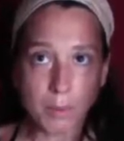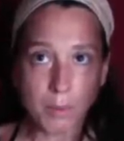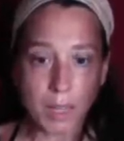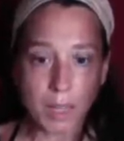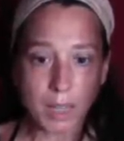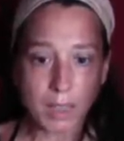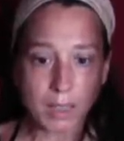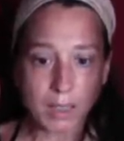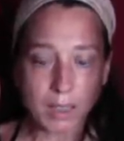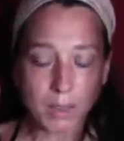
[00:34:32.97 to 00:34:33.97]

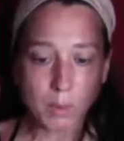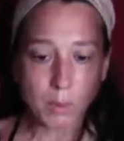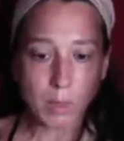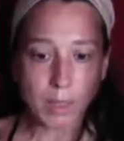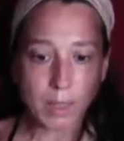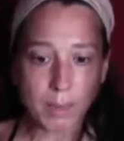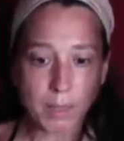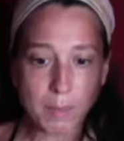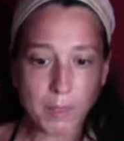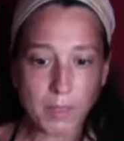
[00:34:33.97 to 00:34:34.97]
readings, we look
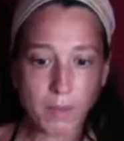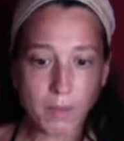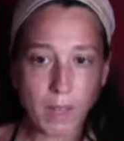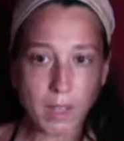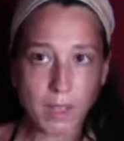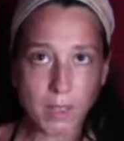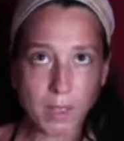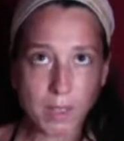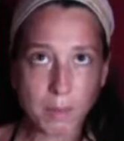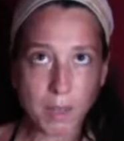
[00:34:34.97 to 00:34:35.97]
at people's
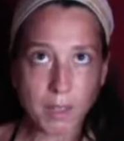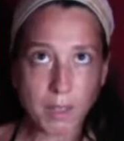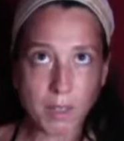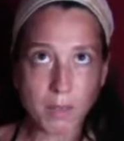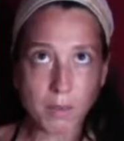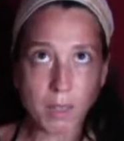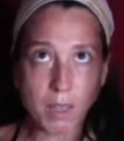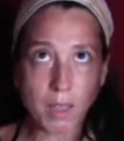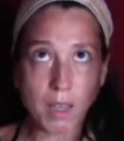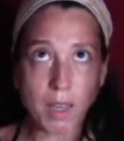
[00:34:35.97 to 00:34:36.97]
facial expressions. We
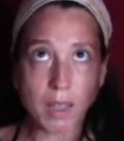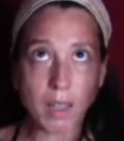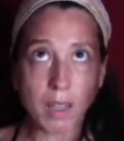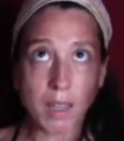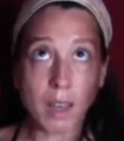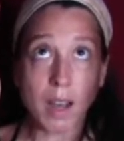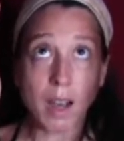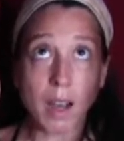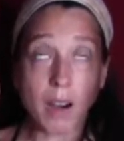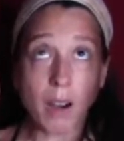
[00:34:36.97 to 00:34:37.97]
look at
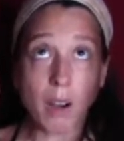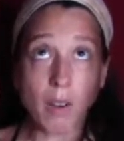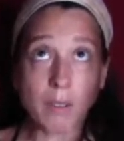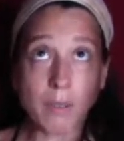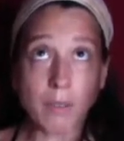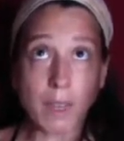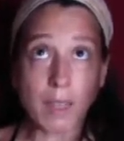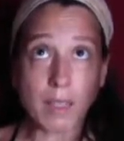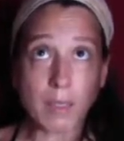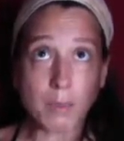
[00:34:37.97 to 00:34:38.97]
our own
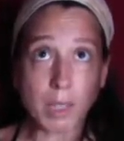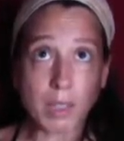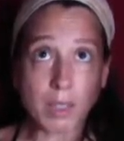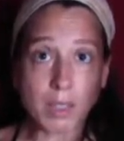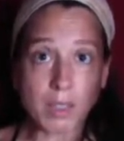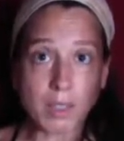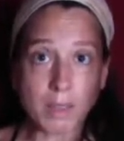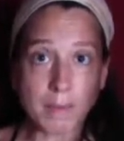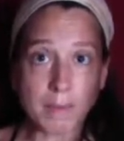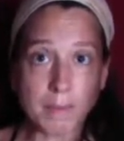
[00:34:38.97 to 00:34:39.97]
face and we judge it.